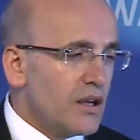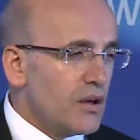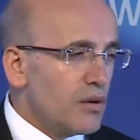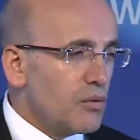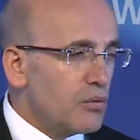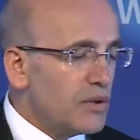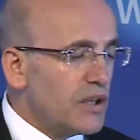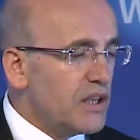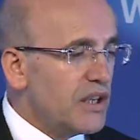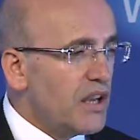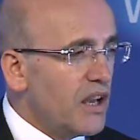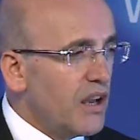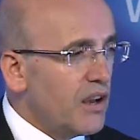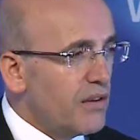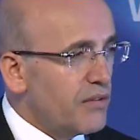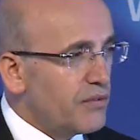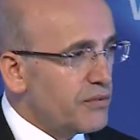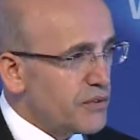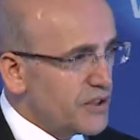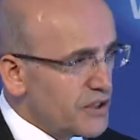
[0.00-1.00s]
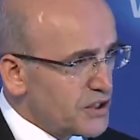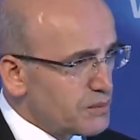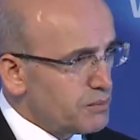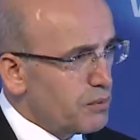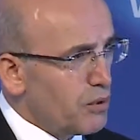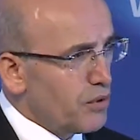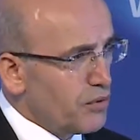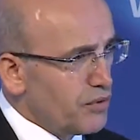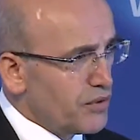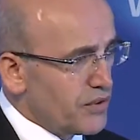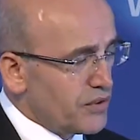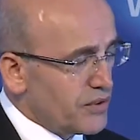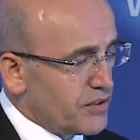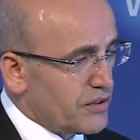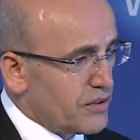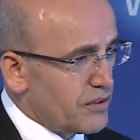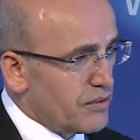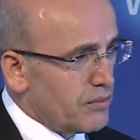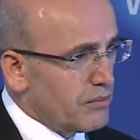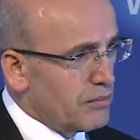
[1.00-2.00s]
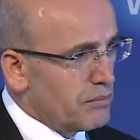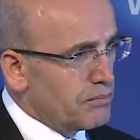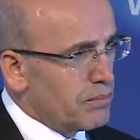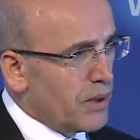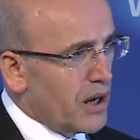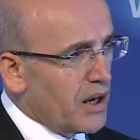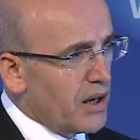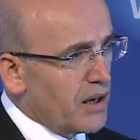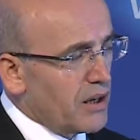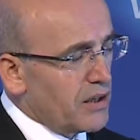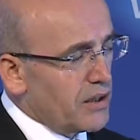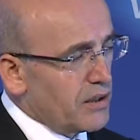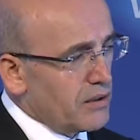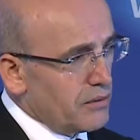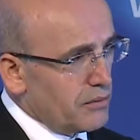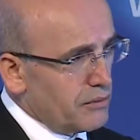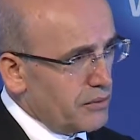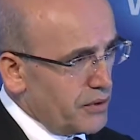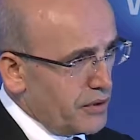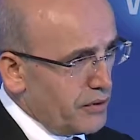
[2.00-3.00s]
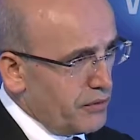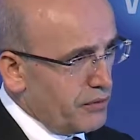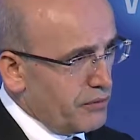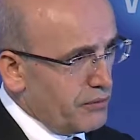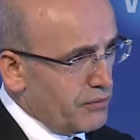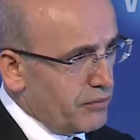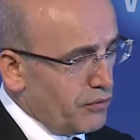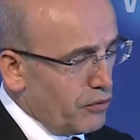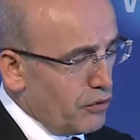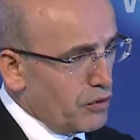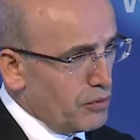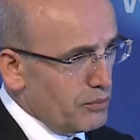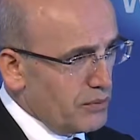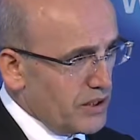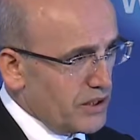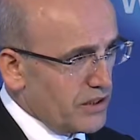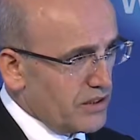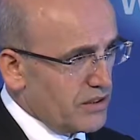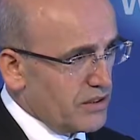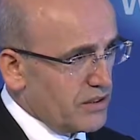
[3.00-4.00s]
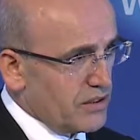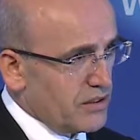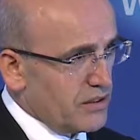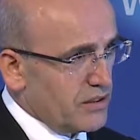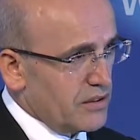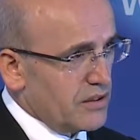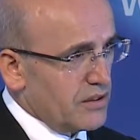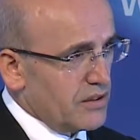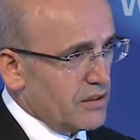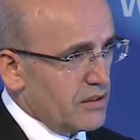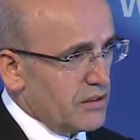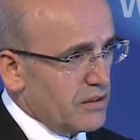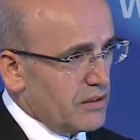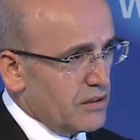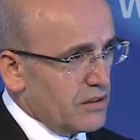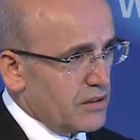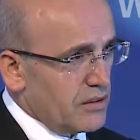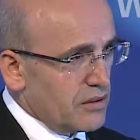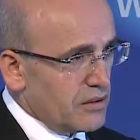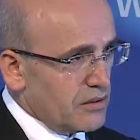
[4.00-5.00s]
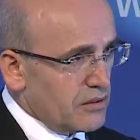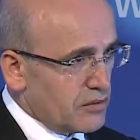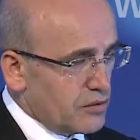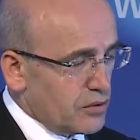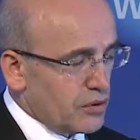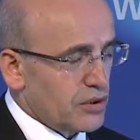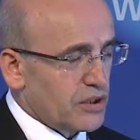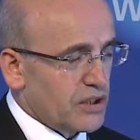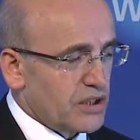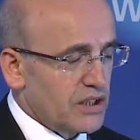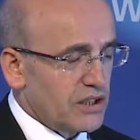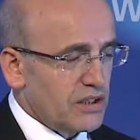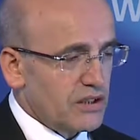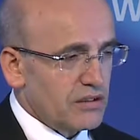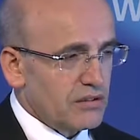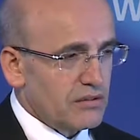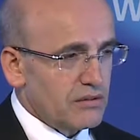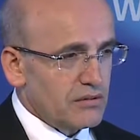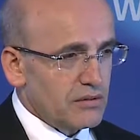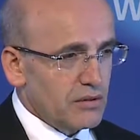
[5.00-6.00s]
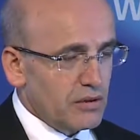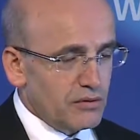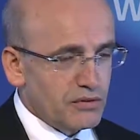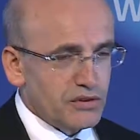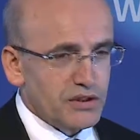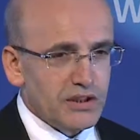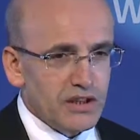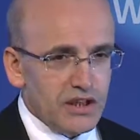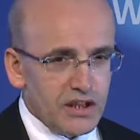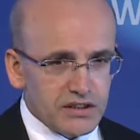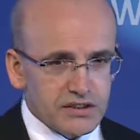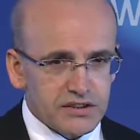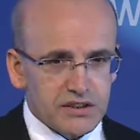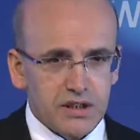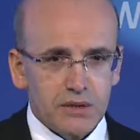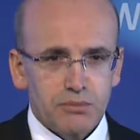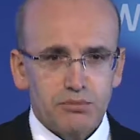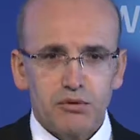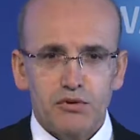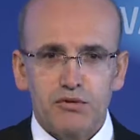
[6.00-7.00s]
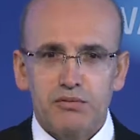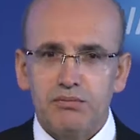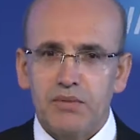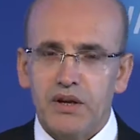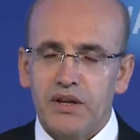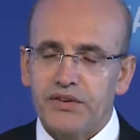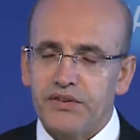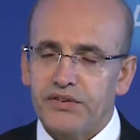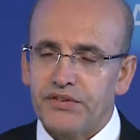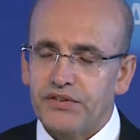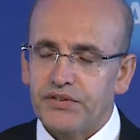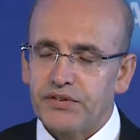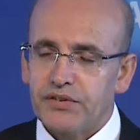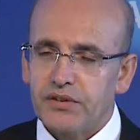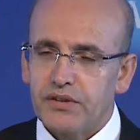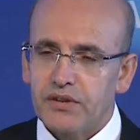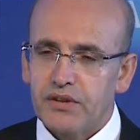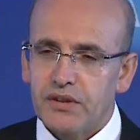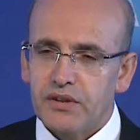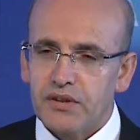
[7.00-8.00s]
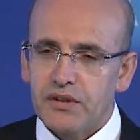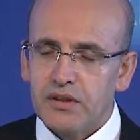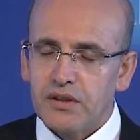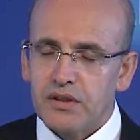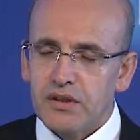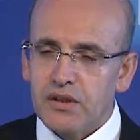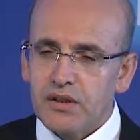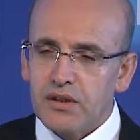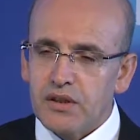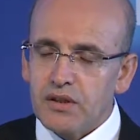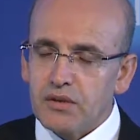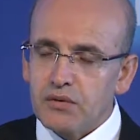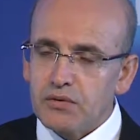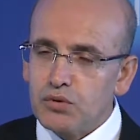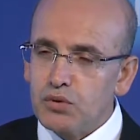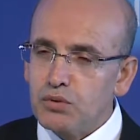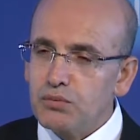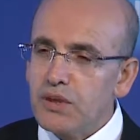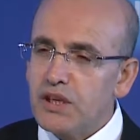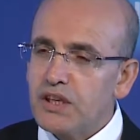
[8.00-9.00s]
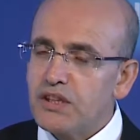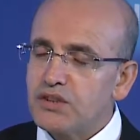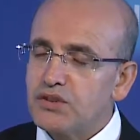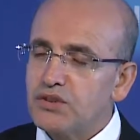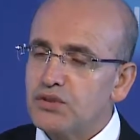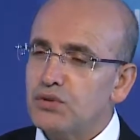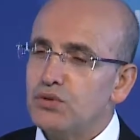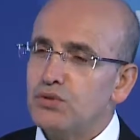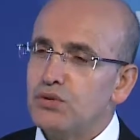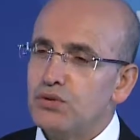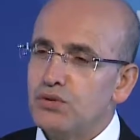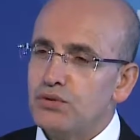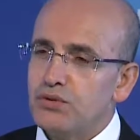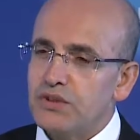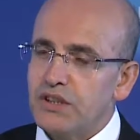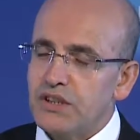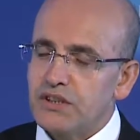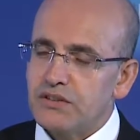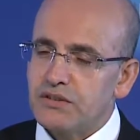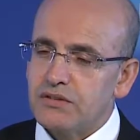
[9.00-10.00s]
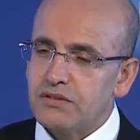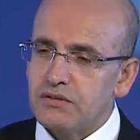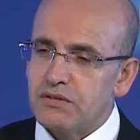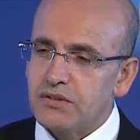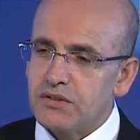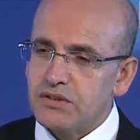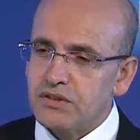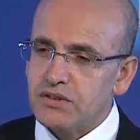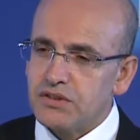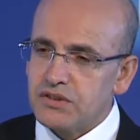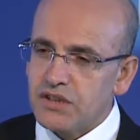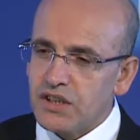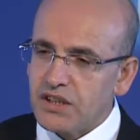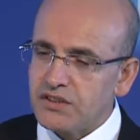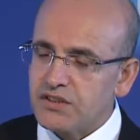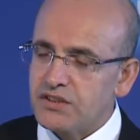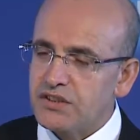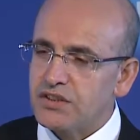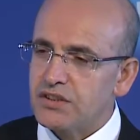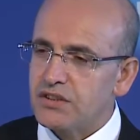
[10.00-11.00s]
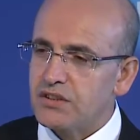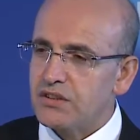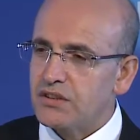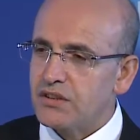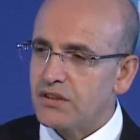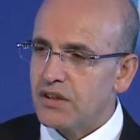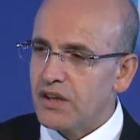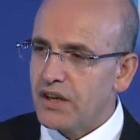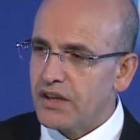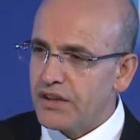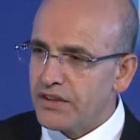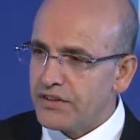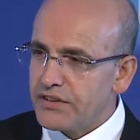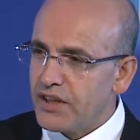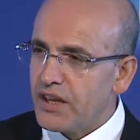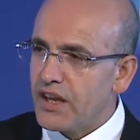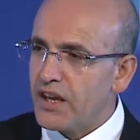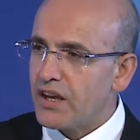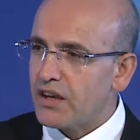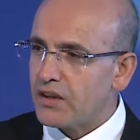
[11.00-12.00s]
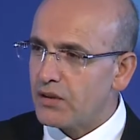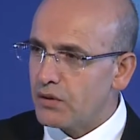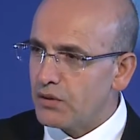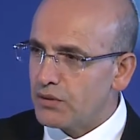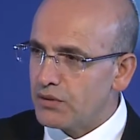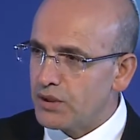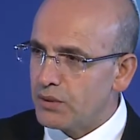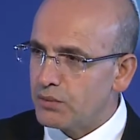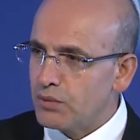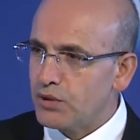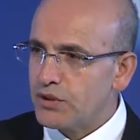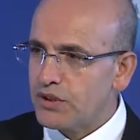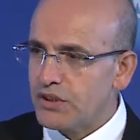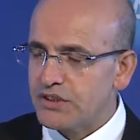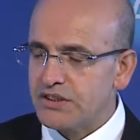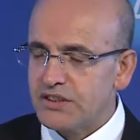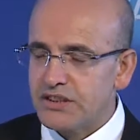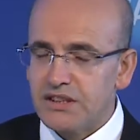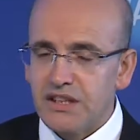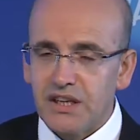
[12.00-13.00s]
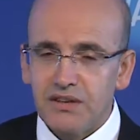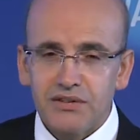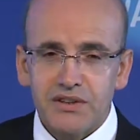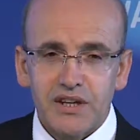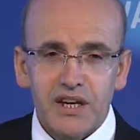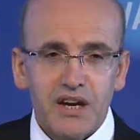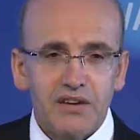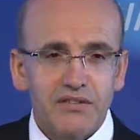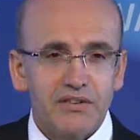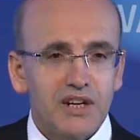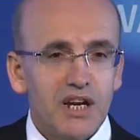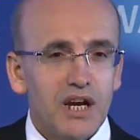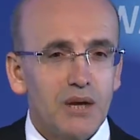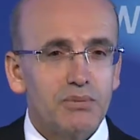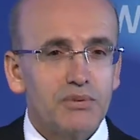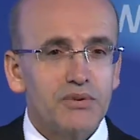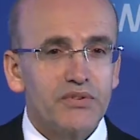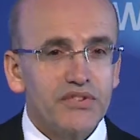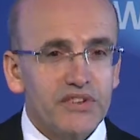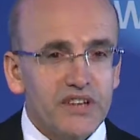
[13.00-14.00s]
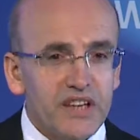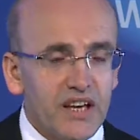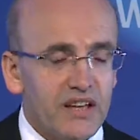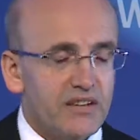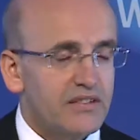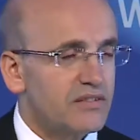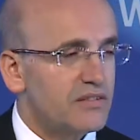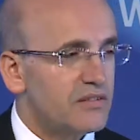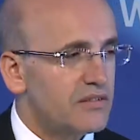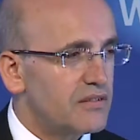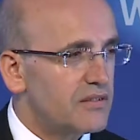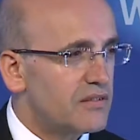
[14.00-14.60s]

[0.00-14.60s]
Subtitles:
we have responded by reforming Turkey over the last couple of months to make sure that such an attack on democracy never ever happens again.